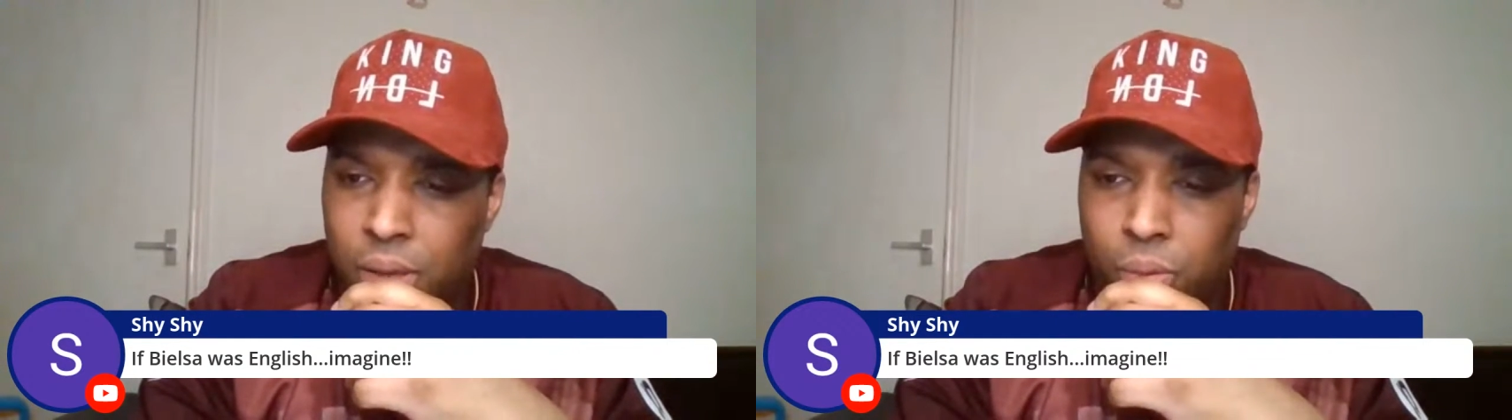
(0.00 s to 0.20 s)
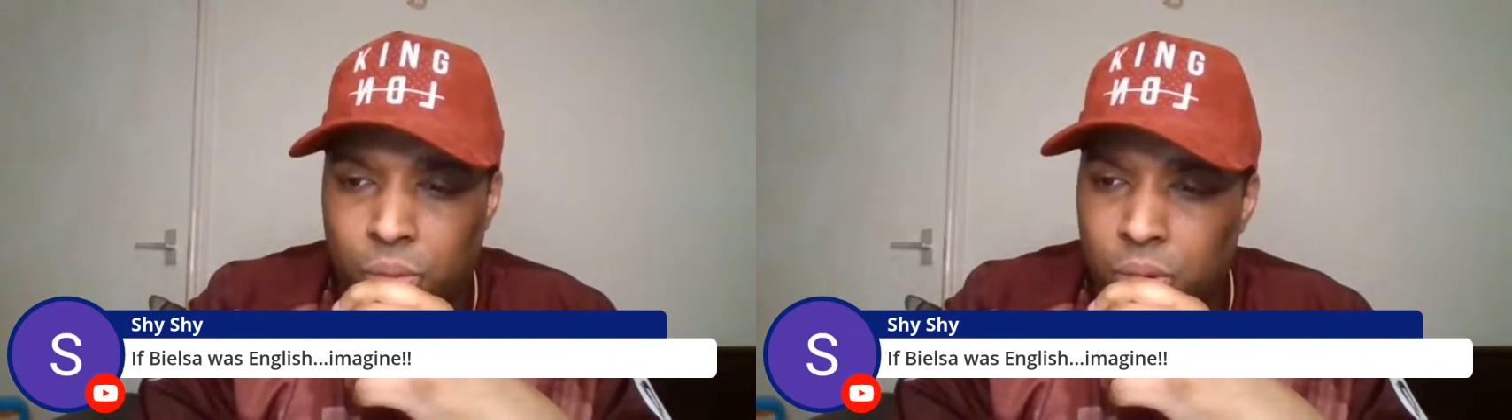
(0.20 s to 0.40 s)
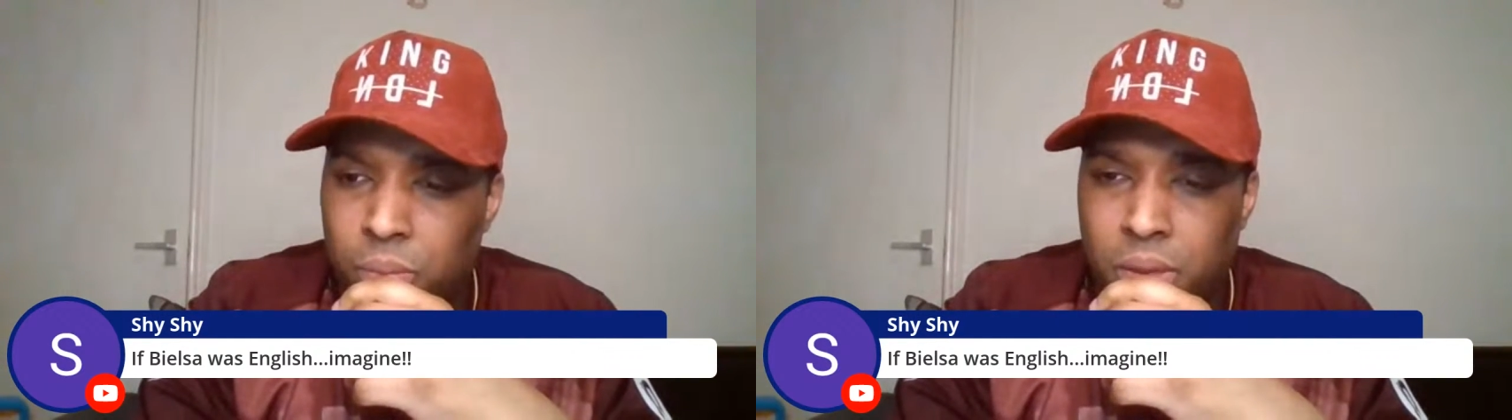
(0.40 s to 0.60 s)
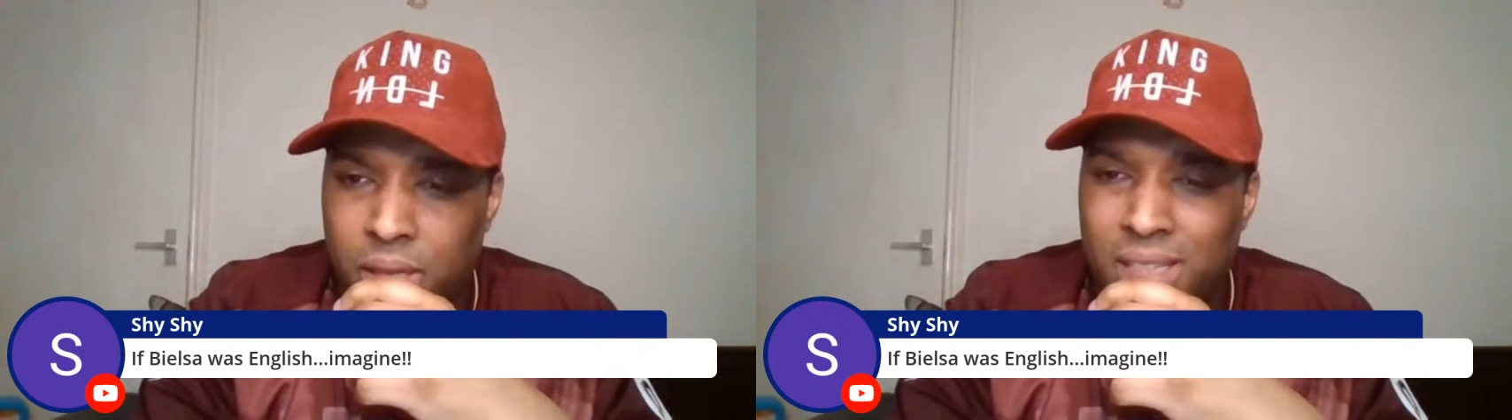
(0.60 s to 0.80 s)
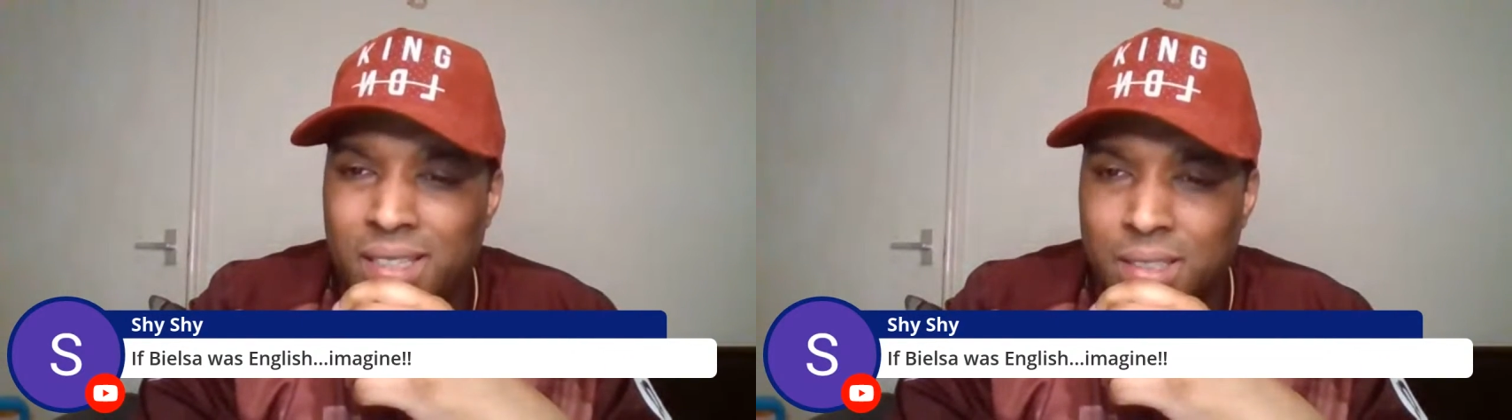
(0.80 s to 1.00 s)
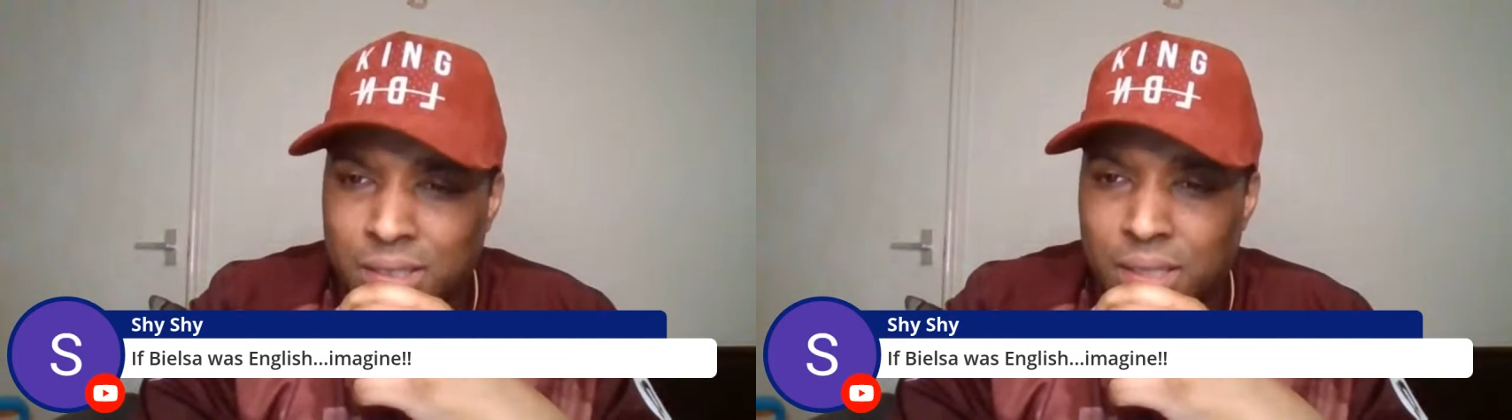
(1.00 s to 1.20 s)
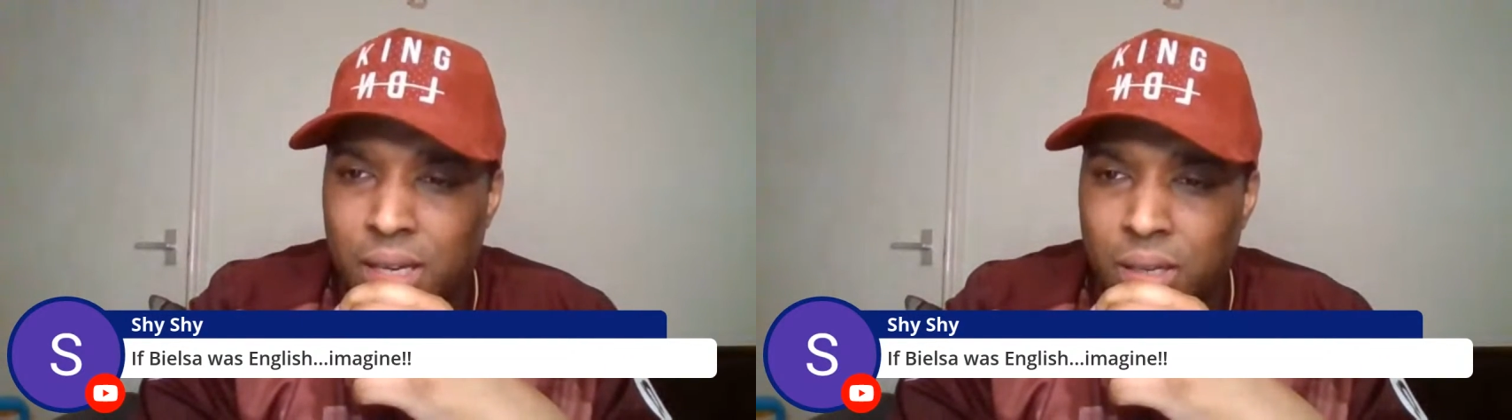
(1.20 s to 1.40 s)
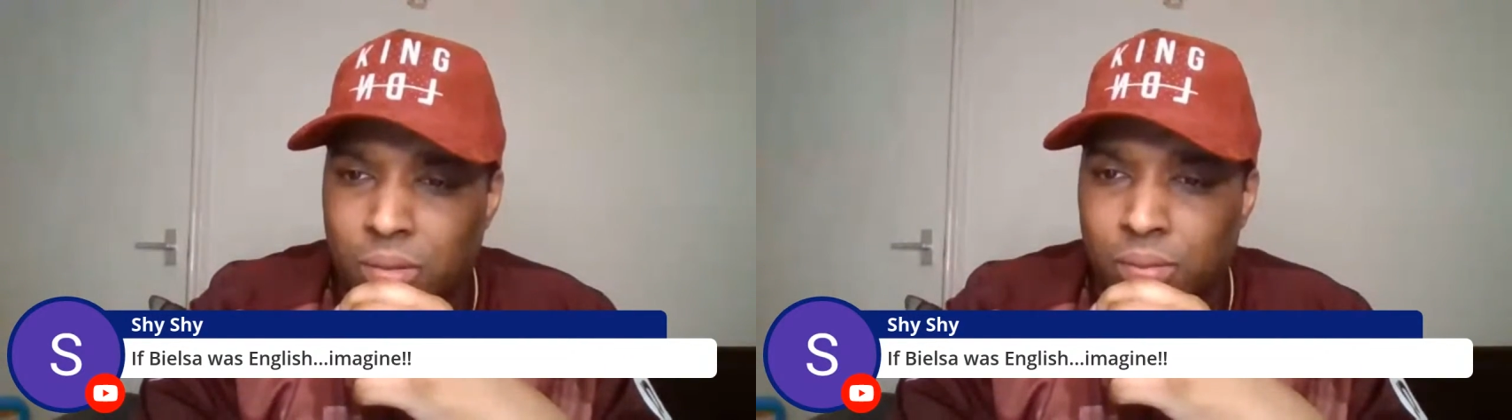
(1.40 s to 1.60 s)
It would be
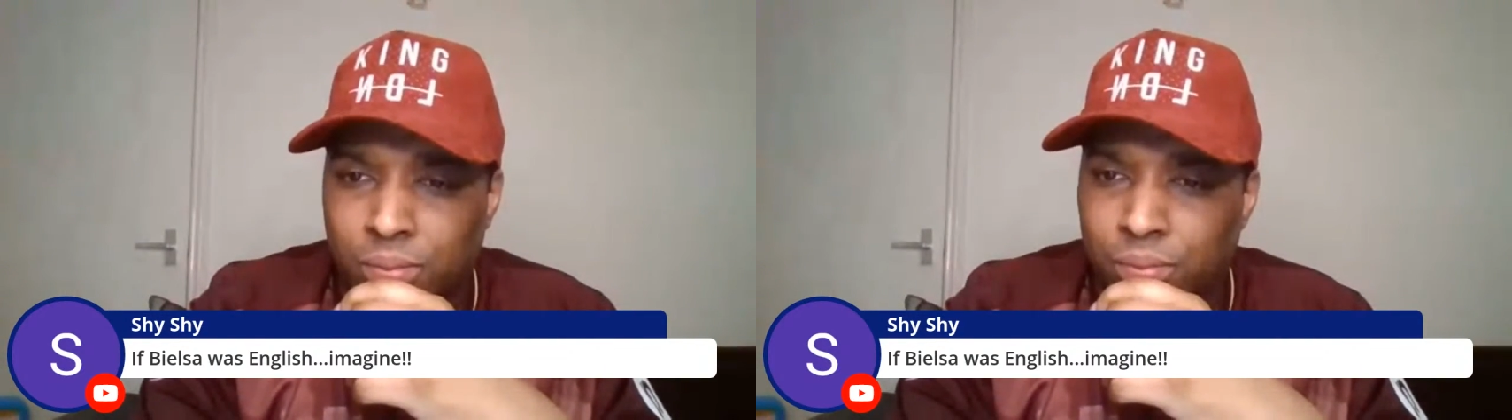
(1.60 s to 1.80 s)
insane.